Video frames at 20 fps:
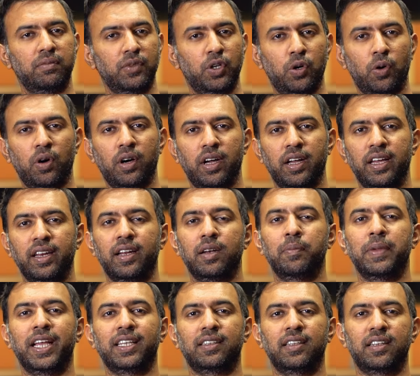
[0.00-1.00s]
go ahead and
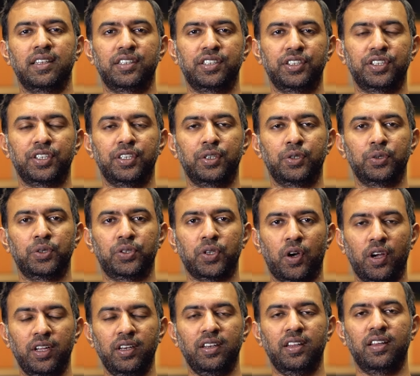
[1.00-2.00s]
make the decision to
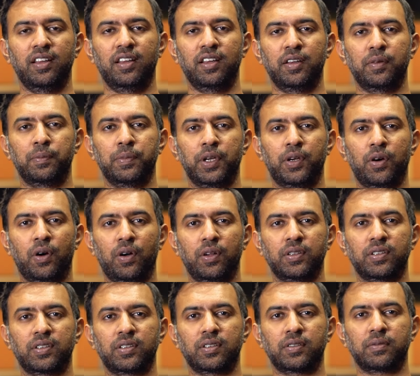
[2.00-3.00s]
join,
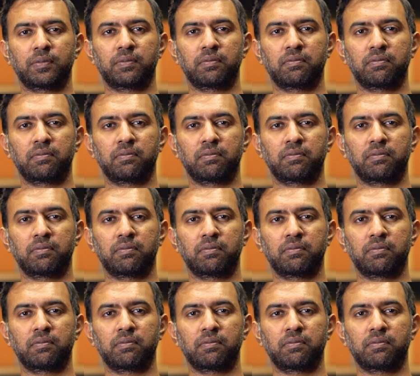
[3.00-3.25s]
because